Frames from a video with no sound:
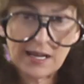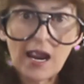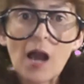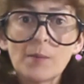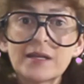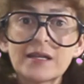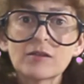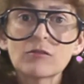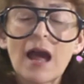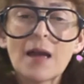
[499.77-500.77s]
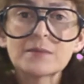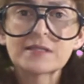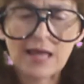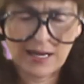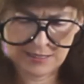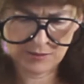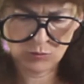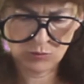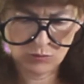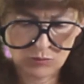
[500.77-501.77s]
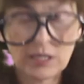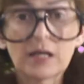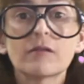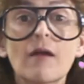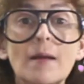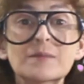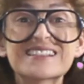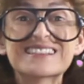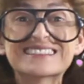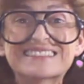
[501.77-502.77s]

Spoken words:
say how many grams that is, or kilograms.